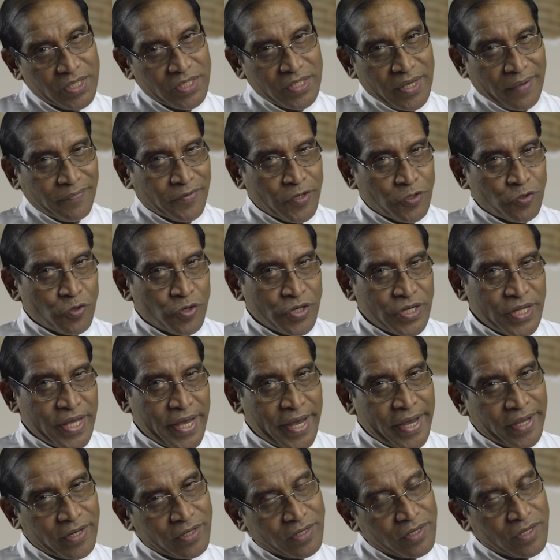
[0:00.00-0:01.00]
chapter
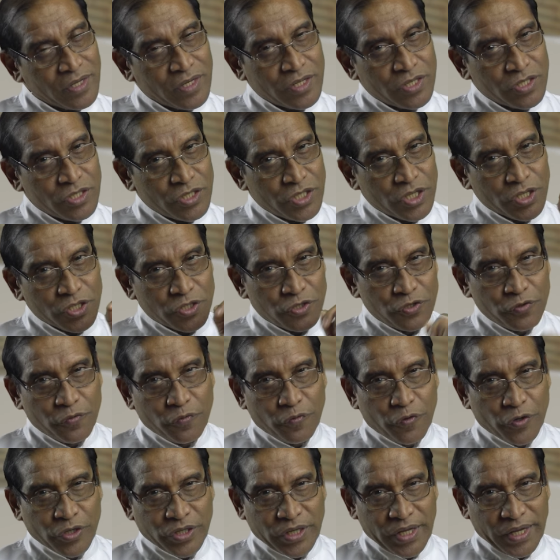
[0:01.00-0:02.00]
28, 6 to
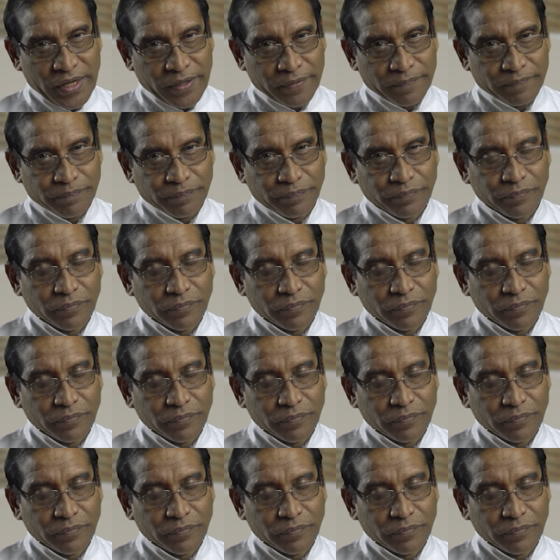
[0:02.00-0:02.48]
14.